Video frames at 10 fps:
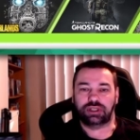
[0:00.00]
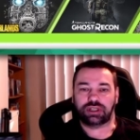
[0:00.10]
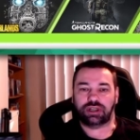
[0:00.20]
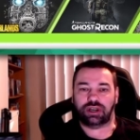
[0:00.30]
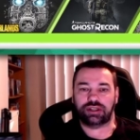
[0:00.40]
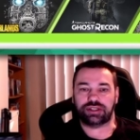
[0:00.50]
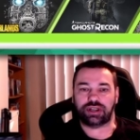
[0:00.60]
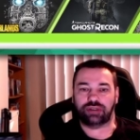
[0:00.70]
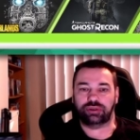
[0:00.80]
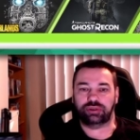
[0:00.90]
guys.
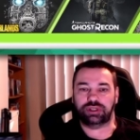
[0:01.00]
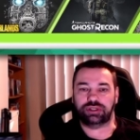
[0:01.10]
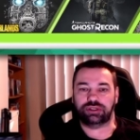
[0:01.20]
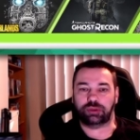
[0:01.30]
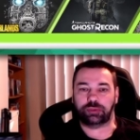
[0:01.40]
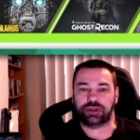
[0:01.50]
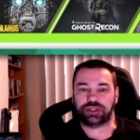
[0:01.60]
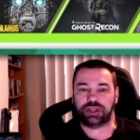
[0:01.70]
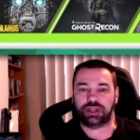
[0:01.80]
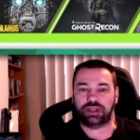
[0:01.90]
I really do
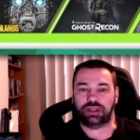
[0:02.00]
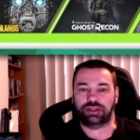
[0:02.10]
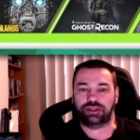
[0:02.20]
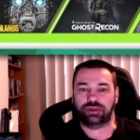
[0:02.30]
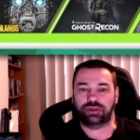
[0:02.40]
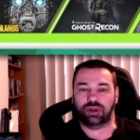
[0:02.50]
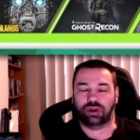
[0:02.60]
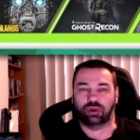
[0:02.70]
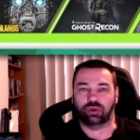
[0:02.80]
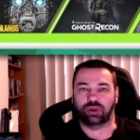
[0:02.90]
appreciate you
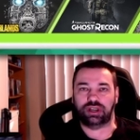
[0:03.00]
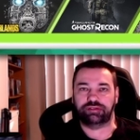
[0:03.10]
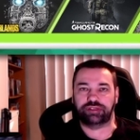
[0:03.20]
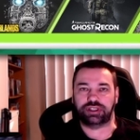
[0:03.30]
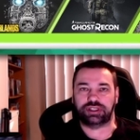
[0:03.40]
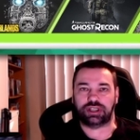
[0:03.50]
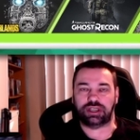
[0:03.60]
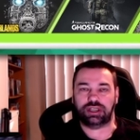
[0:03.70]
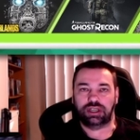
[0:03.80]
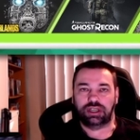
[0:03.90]
all every
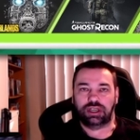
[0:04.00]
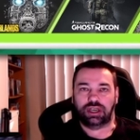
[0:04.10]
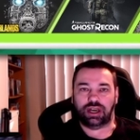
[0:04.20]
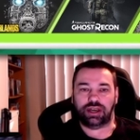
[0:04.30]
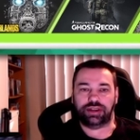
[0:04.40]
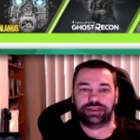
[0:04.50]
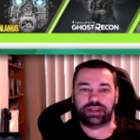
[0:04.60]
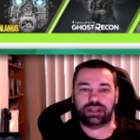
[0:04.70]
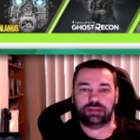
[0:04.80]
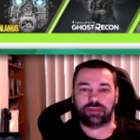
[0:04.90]
day, and
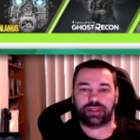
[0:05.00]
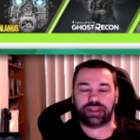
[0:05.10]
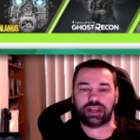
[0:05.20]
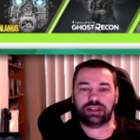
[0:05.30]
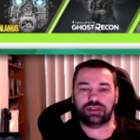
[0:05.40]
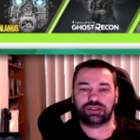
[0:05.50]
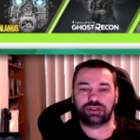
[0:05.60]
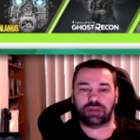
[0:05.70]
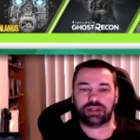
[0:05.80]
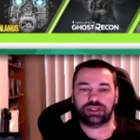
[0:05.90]
um, thank you
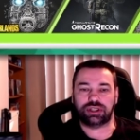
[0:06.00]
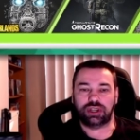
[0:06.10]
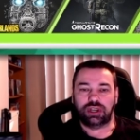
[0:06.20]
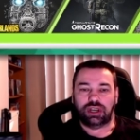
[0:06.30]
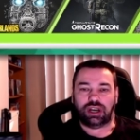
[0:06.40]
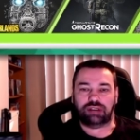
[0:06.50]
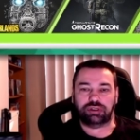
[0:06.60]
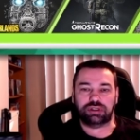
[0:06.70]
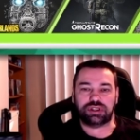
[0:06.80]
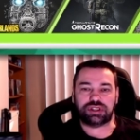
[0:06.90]
so much. I've
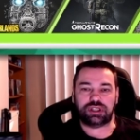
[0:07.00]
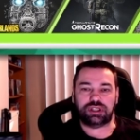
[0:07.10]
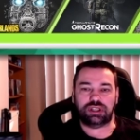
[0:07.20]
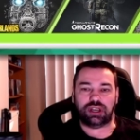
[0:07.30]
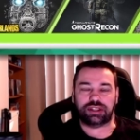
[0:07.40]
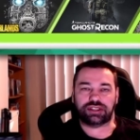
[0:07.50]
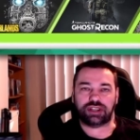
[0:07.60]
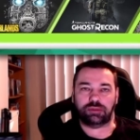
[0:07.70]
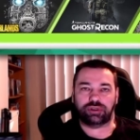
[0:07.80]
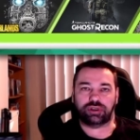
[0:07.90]
only seen at the
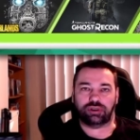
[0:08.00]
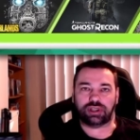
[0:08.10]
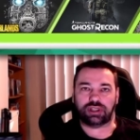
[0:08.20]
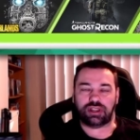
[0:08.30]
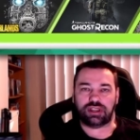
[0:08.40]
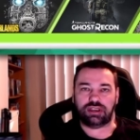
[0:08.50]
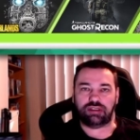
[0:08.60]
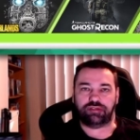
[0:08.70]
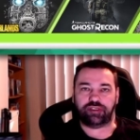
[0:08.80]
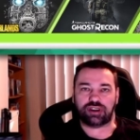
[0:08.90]
time of recording the
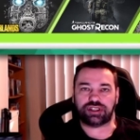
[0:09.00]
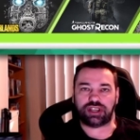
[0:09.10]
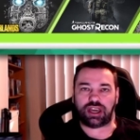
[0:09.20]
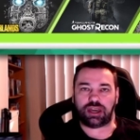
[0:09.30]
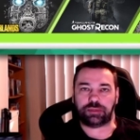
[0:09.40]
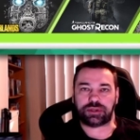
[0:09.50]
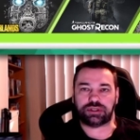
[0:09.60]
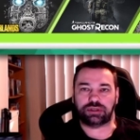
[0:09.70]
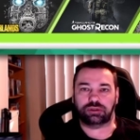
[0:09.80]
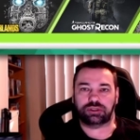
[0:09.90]
first
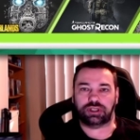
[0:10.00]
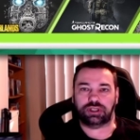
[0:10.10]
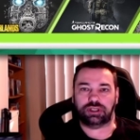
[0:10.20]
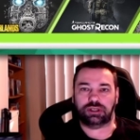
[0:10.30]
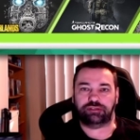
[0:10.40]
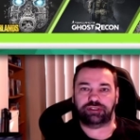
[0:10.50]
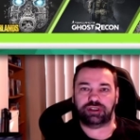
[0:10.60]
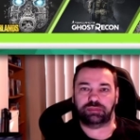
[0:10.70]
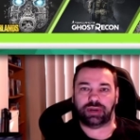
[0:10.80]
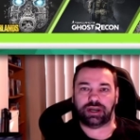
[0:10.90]
episode uh,
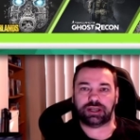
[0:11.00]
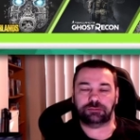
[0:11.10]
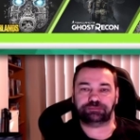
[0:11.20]
feedback